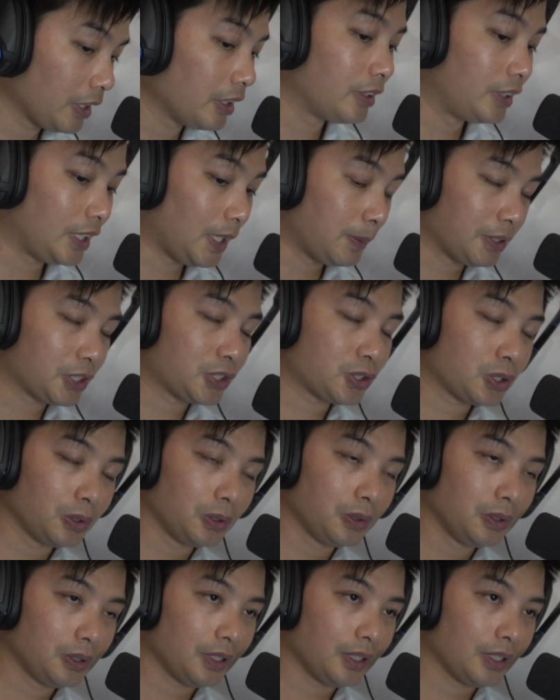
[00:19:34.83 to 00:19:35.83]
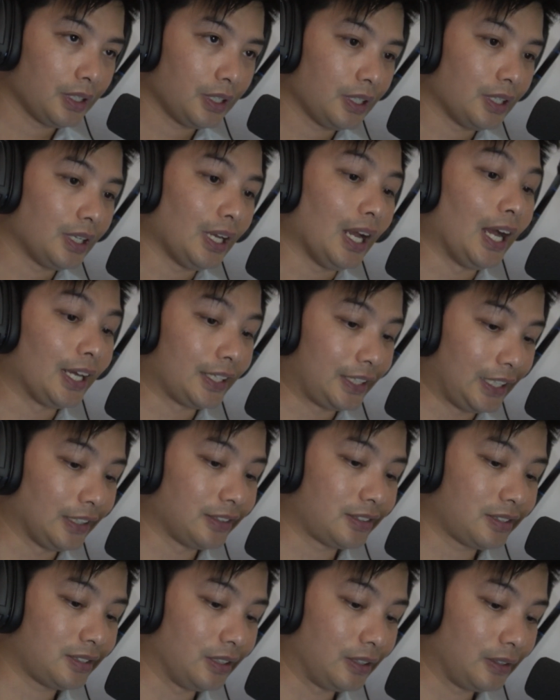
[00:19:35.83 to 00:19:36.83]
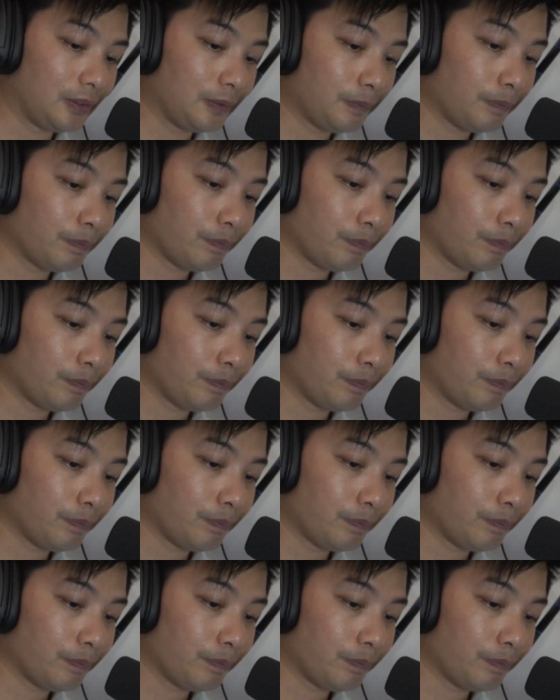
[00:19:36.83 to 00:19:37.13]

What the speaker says: Number 2, against it.